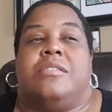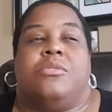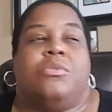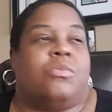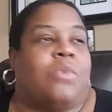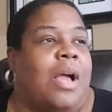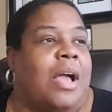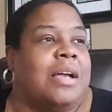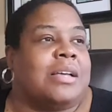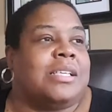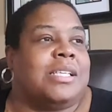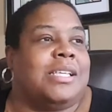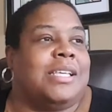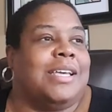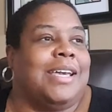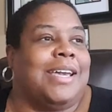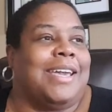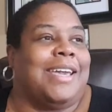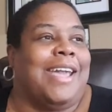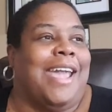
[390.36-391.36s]

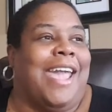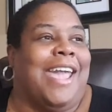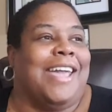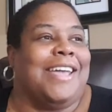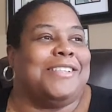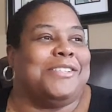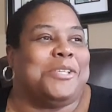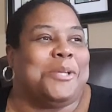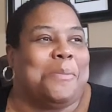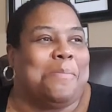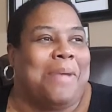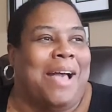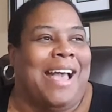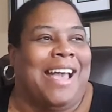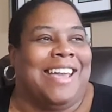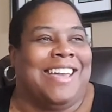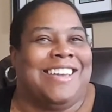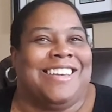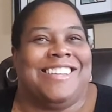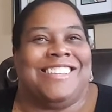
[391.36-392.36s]
Roxy, and
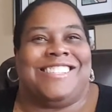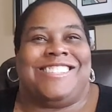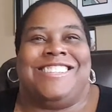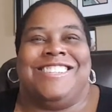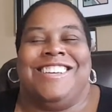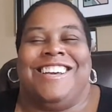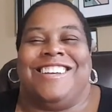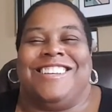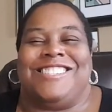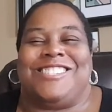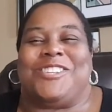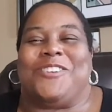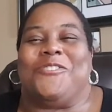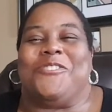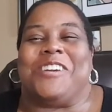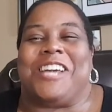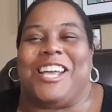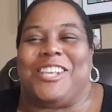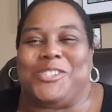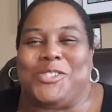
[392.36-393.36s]
Tobias. So
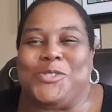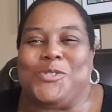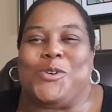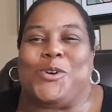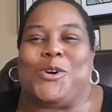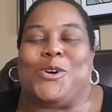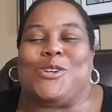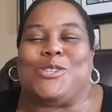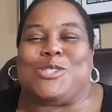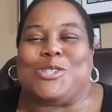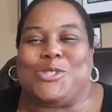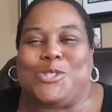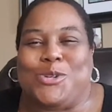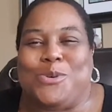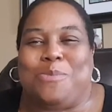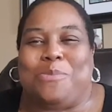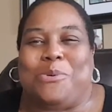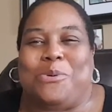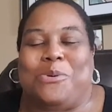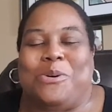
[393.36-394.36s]
we got two girls and
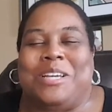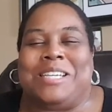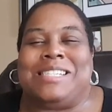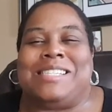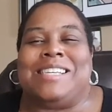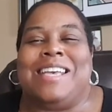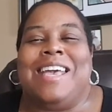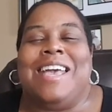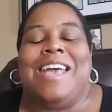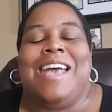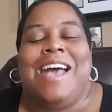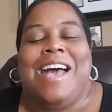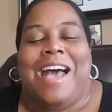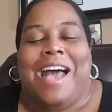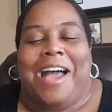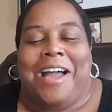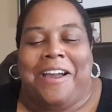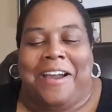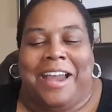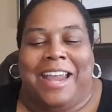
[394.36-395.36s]
two boys.
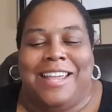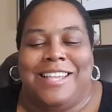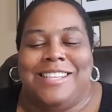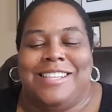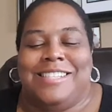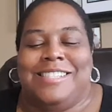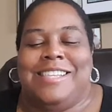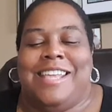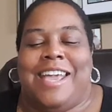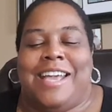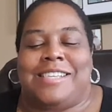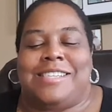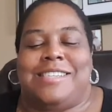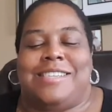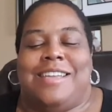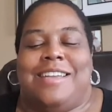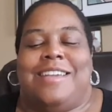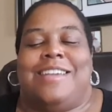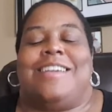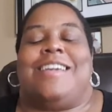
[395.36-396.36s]
All right, next
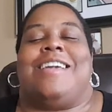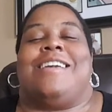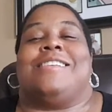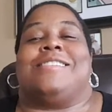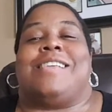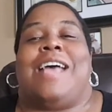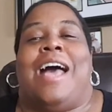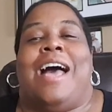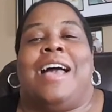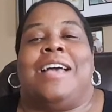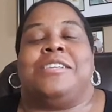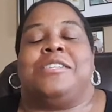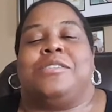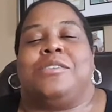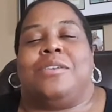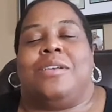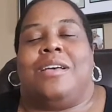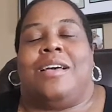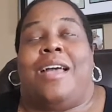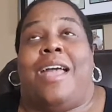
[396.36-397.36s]
thing is
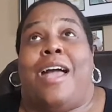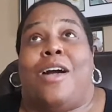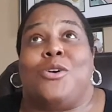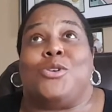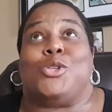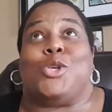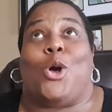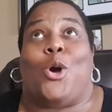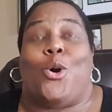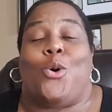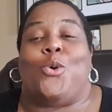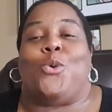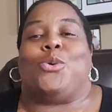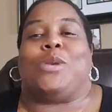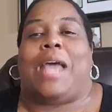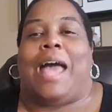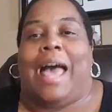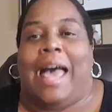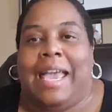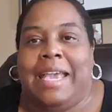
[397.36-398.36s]

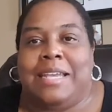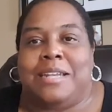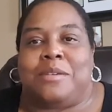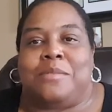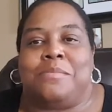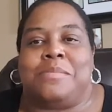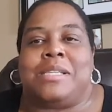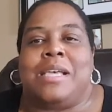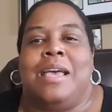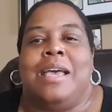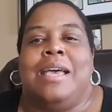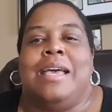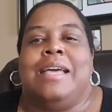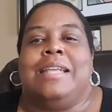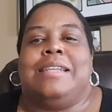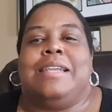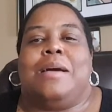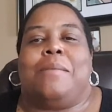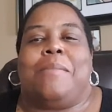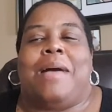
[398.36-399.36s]
household items.
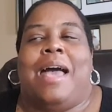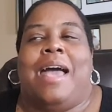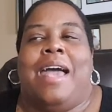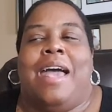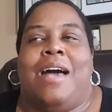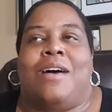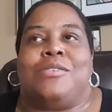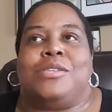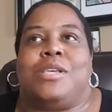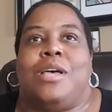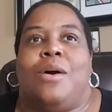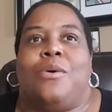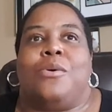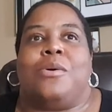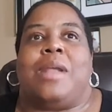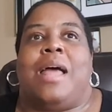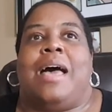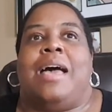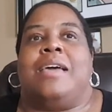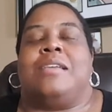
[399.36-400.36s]
Now my
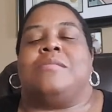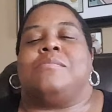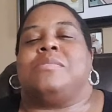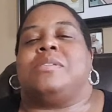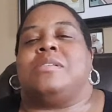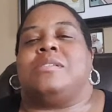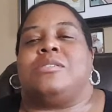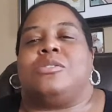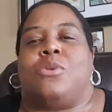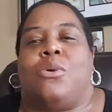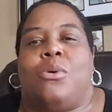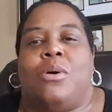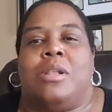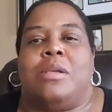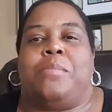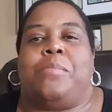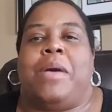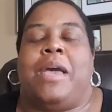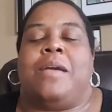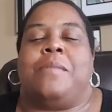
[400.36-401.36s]
household items is
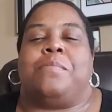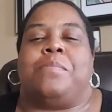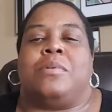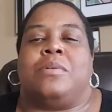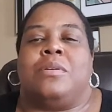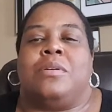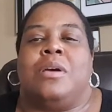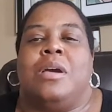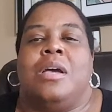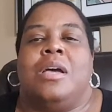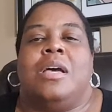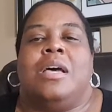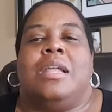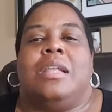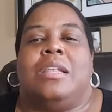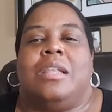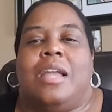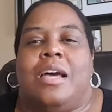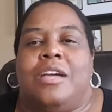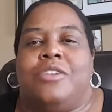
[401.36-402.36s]
toilet paper,
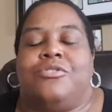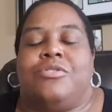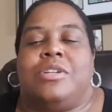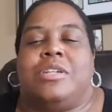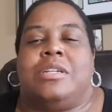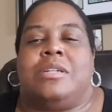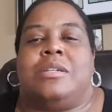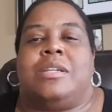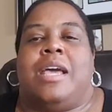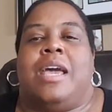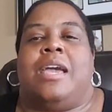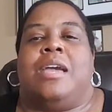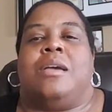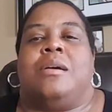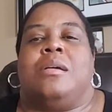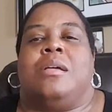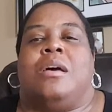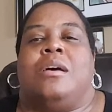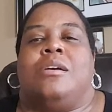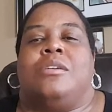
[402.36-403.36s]
laundry
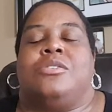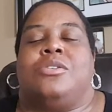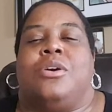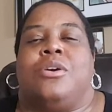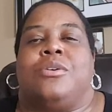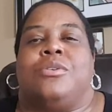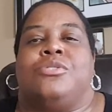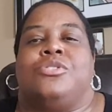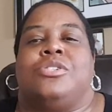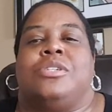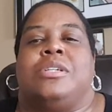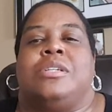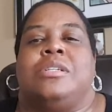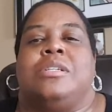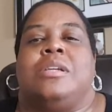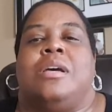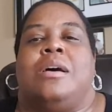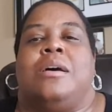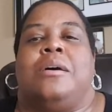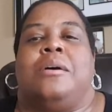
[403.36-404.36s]

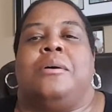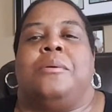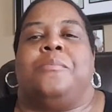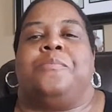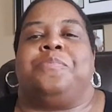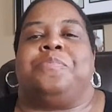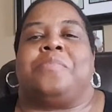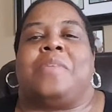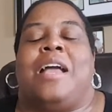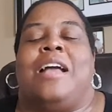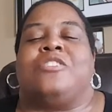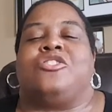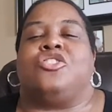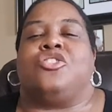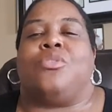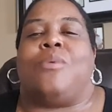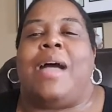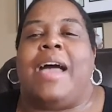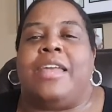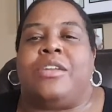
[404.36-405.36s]
detergent. Um, I
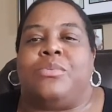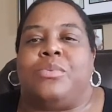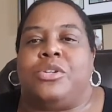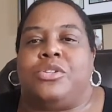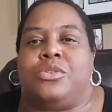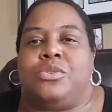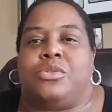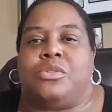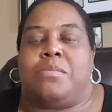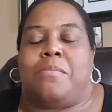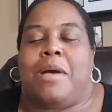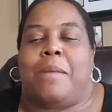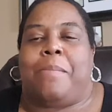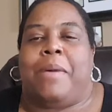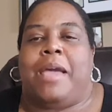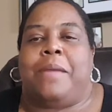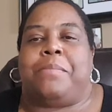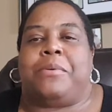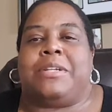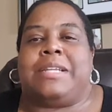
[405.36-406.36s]
try to reduce my
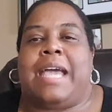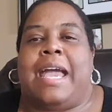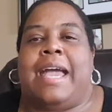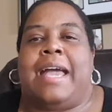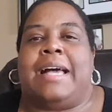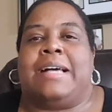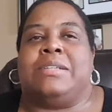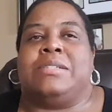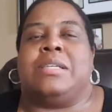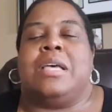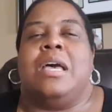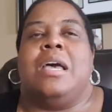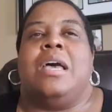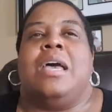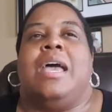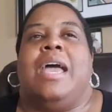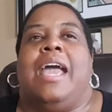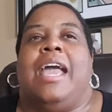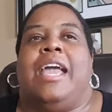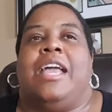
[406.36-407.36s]
paper towels
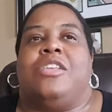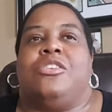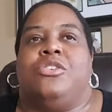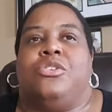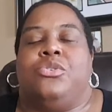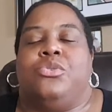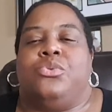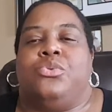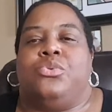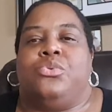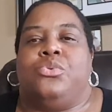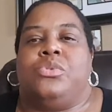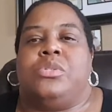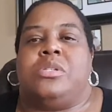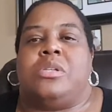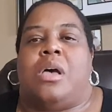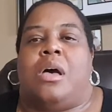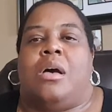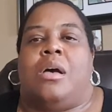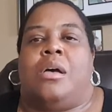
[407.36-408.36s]
and
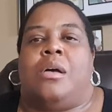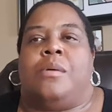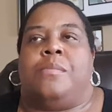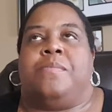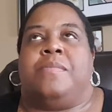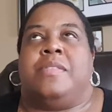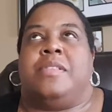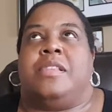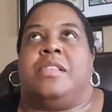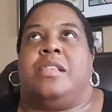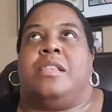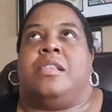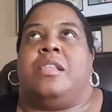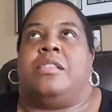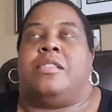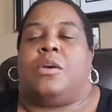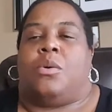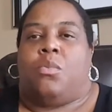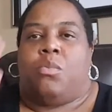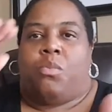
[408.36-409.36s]
use um,
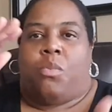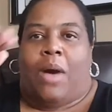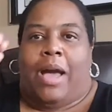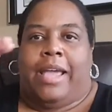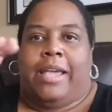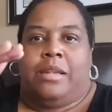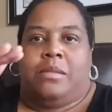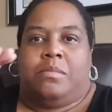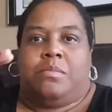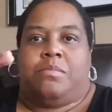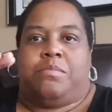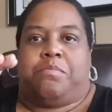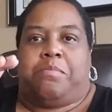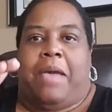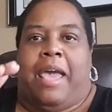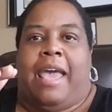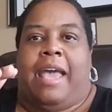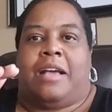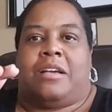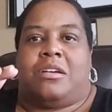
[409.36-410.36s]
the white
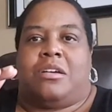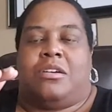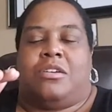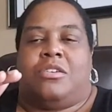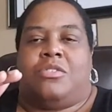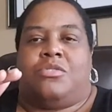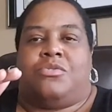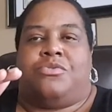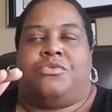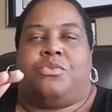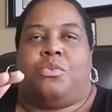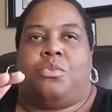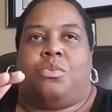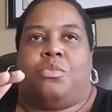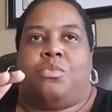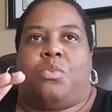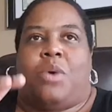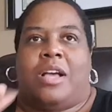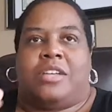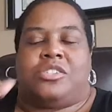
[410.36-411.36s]
pack of
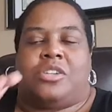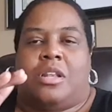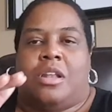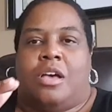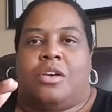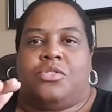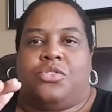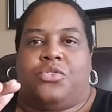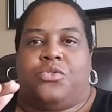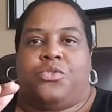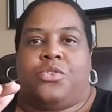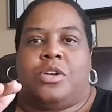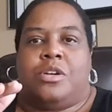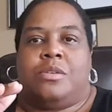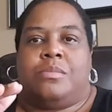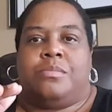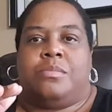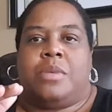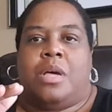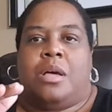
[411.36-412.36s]
washcloths
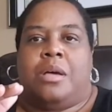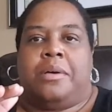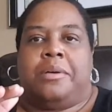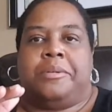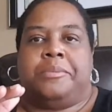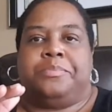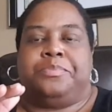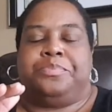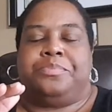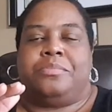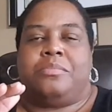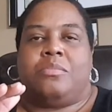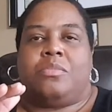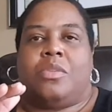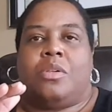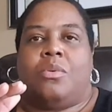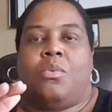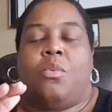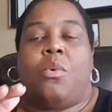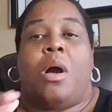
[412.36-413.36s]
from um,
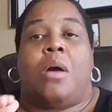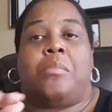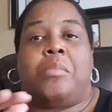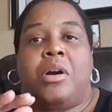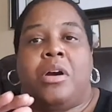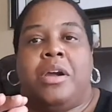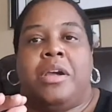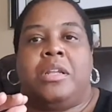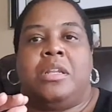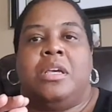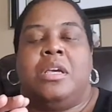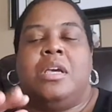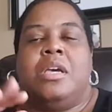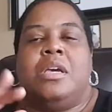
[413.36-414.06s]
Walmart.